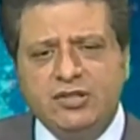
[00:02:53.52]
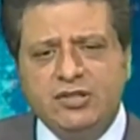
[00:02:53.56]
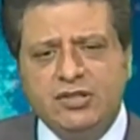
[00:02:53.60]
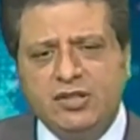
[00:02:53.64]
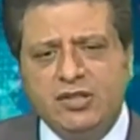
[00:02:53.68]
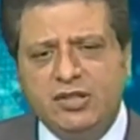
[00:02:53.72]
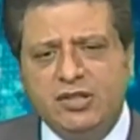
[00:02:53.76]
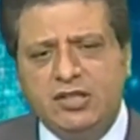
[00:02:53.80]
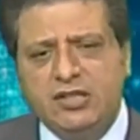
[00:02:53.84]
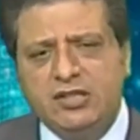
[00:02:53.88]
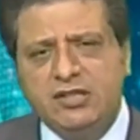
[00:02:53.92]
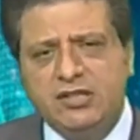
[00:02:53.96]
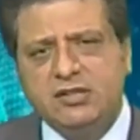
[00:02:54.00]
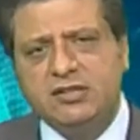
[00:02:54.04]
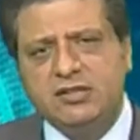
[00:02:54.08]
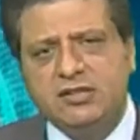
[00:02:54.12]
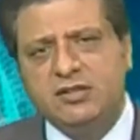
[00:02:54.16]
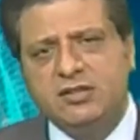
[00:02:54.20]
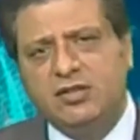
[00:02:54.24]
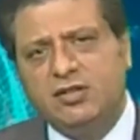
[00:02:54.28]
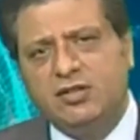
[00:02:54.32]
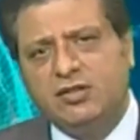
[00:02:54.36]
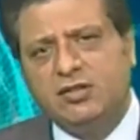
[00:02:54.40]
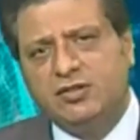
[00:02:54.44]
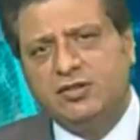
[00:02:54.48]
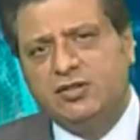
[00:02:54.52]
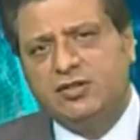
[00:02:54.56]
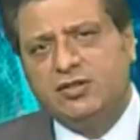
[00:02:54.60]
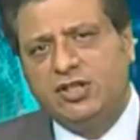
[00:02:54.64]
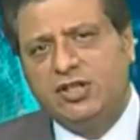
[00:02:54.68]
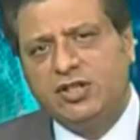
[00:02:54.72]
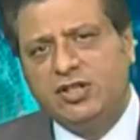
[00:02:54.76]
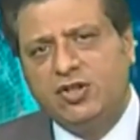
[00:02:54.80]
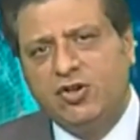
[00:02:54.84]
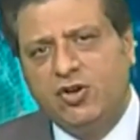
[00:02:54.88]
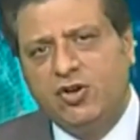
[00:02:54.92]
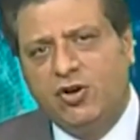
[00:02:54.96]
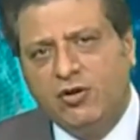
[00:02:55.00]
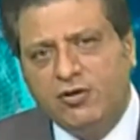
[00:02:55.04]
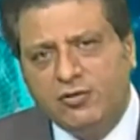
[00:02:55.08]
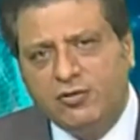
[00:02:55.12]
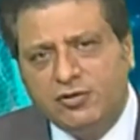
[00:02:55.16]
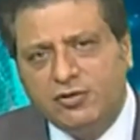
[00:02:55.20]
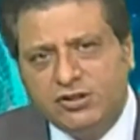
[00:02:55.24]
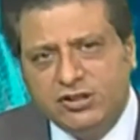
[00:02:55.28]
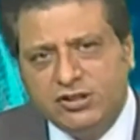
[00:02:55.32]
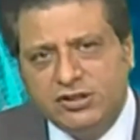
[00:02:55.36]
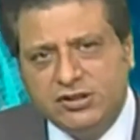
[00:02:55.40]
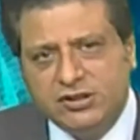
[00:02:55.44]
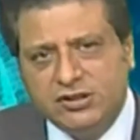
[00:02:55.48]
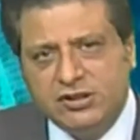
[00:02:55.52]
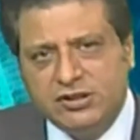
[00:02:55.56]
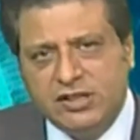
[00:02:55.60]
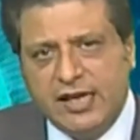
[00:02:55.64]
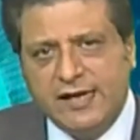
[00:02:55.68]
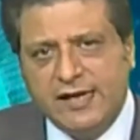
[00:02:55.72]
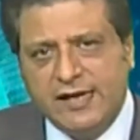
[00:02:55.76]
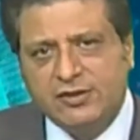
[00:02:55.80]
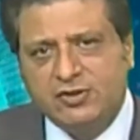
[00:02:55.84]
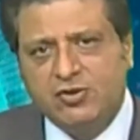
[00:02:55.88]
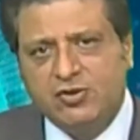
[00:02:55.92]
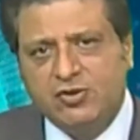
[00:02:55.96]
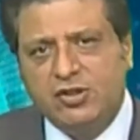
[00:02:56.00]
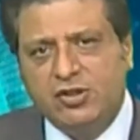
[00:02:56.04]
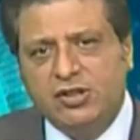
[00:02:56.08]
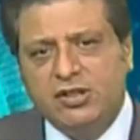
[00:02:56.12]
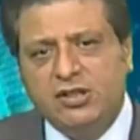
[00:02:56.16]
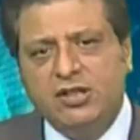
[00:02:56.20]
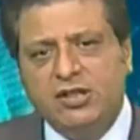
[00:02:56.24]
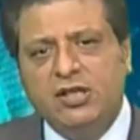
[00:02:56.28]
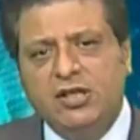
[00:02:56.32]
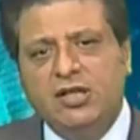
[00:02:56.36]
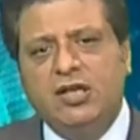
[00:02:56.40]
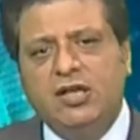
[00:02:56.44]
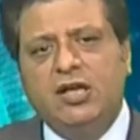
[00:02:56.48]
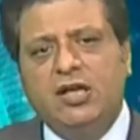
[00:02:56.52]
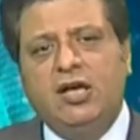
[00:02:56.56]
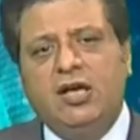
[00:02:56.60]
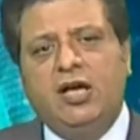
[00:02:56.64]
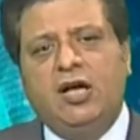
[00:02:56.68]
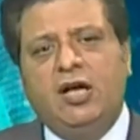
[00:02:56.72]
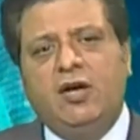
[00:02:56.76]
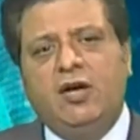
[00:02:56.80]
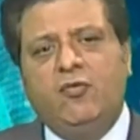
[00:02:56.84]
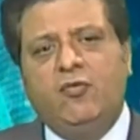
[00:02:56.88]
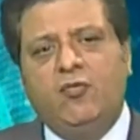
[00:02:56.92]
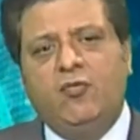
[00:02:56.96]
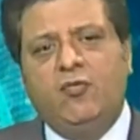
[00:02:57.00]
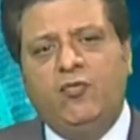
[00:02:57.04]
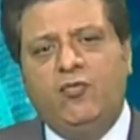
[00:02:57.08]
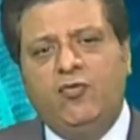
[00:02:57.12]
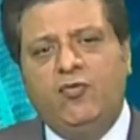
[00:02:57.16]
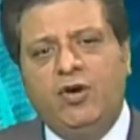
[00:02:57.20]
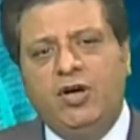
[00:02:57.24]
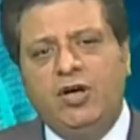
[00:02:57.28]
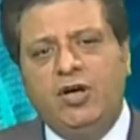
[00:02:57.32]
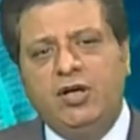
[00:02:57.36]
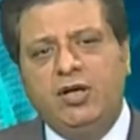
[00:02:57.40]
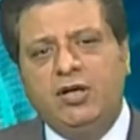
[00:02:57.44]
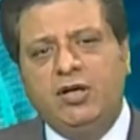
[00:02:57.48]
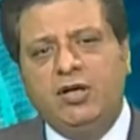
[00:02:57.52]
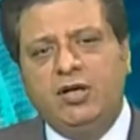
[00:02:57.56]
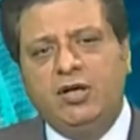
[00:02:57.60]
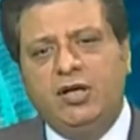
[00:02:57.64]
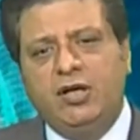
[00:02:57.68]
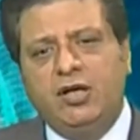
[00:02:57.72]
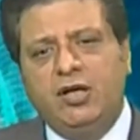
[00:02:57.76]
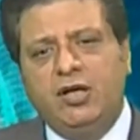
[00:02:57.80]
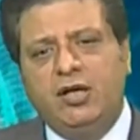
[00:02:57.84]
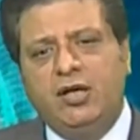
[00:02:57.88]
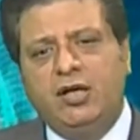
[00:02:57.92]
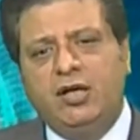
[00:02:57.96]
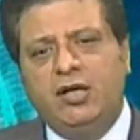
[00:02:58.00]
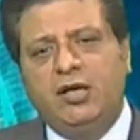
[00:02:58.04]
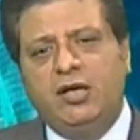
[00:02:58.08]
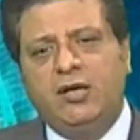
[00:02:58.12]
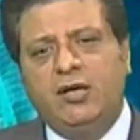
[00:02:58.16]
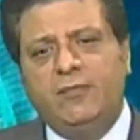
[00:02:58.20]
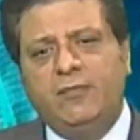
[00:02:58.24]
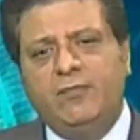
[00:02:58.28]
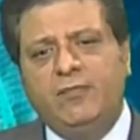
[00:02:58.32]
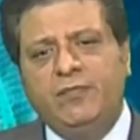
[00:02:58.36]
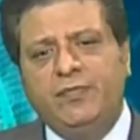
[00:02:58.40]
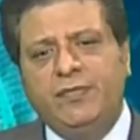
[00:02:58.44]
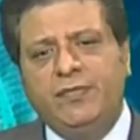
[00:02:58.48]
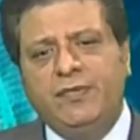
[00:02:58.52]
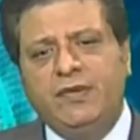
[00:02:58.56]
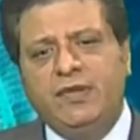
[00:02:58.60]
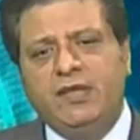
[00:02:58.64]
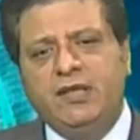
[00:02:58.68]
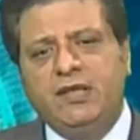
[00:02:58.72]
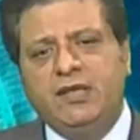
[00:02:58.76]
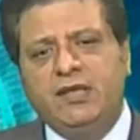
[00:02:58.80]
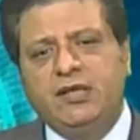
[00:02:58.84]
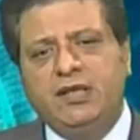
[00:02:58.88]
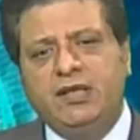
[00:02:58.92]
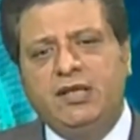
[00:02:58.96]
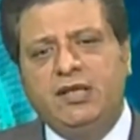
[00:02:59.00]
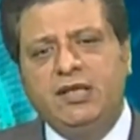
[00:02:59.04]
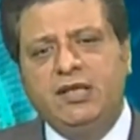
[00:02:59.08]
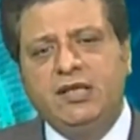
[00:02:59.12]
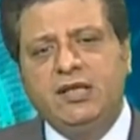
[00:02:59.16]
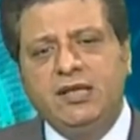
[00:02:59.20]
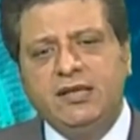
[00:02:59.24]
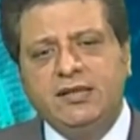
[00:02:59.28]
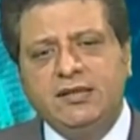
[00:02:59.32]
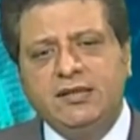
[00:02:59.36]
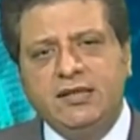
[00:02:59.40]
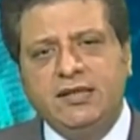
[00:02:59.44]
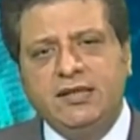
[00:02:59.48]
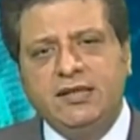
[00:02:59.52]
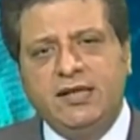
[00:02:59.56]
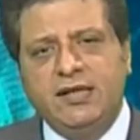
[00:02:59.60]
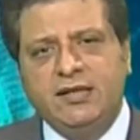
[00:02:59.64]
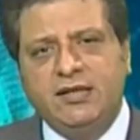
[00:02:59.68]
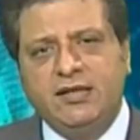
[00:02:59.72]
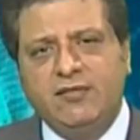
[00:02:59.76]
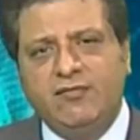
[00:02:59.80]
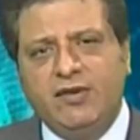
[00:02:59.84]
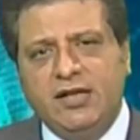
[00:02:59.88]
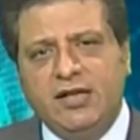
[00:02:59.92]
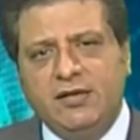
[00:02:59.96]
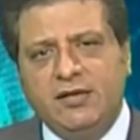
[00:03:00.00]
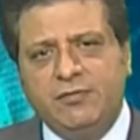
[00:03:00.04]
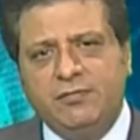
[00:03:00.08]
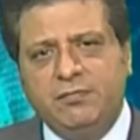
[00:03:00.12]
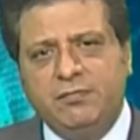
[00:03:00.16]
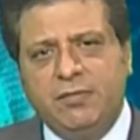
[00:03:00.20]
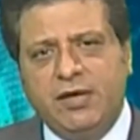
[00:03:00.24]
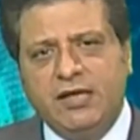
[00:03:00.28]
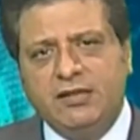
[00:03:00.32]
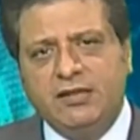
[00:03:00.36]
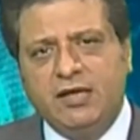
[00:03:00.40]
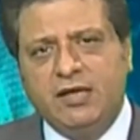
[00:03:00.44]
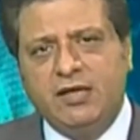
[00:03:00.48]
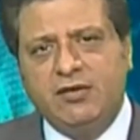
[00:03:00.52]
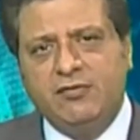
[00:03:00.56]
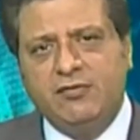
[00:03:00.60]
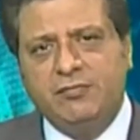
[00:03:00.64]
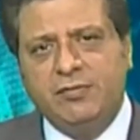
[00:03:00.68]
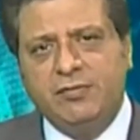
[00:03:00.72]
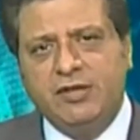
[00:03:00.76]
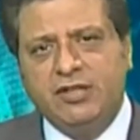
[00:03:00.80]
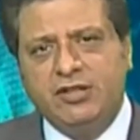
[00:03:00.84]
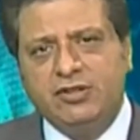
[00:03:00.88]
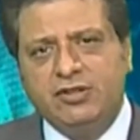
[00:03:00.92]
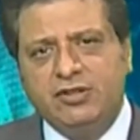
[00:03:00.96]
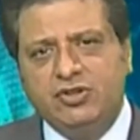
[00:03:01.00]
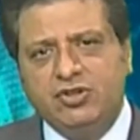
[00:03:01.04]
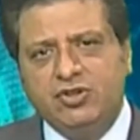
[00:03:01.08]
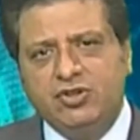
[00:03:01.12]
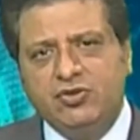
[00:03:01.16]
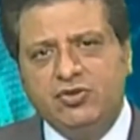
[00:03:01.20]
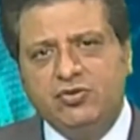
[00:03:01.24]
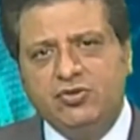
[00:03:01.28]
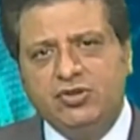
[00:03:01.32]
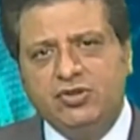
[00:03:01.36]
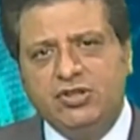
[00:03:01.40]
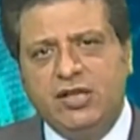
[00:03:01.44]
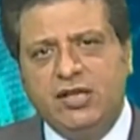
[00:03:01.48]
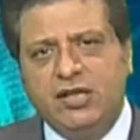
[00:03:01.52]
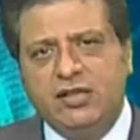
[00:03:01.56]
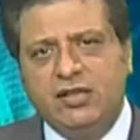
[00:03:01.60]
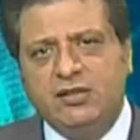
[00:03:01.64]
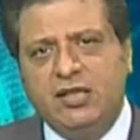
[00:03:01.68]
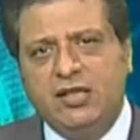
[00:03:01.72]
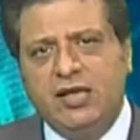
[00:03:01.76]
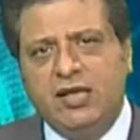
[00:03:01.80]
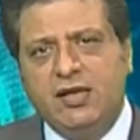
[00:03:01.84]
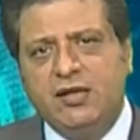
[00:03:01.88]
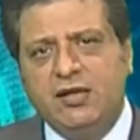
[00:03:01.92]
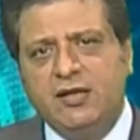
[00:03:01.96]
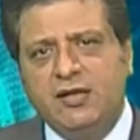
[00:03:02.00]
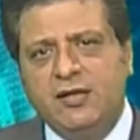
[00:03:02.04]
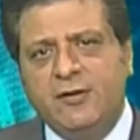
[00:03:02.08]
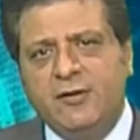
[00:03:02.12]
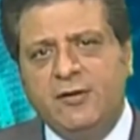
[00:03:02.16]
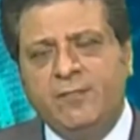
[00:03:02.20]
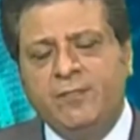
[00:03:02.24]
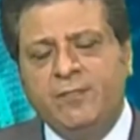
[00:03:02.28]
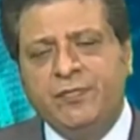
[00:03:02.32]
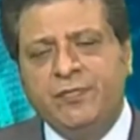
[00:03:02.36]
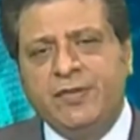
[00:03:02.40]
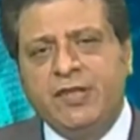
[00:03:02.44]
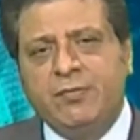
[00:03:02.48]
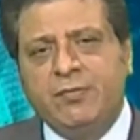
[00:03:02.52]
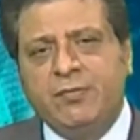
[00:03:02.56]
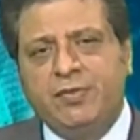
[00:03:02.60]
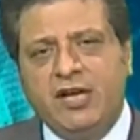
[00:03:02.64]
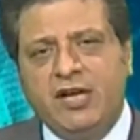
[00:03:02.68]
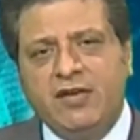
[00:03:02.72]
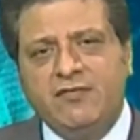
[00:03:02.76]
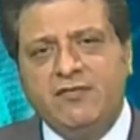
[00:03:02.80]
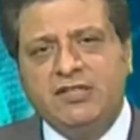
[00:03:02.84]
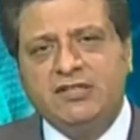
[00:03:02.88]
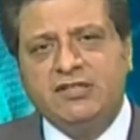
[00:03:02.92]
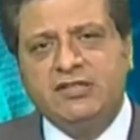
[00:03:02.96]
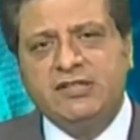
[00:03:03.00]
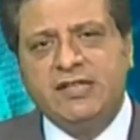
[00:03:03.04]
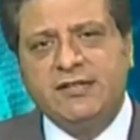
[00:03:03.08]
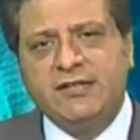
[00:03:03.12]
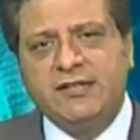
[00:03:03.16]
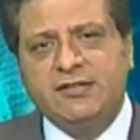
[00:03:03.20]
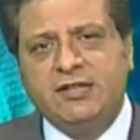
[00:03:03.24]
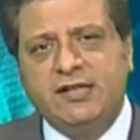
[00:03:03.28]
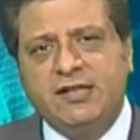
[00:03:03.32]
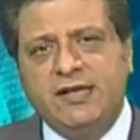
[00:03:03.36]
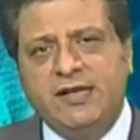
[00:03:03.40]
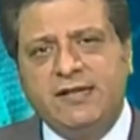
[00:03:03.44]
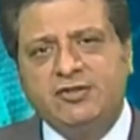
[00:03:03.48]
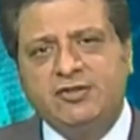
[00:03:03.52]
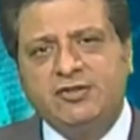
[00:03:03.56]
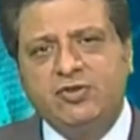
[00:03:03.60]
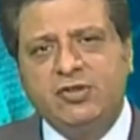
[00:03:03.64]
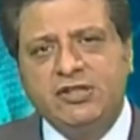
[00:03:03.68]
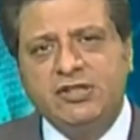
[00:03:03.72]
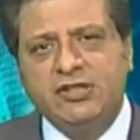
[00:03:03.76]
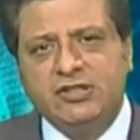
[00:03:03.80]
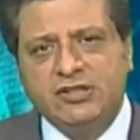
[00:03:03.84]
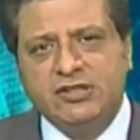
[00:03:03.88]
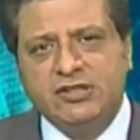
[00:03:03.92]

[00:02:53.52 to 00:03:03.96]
These technologies actually were created and developed by the government institution, and then private sector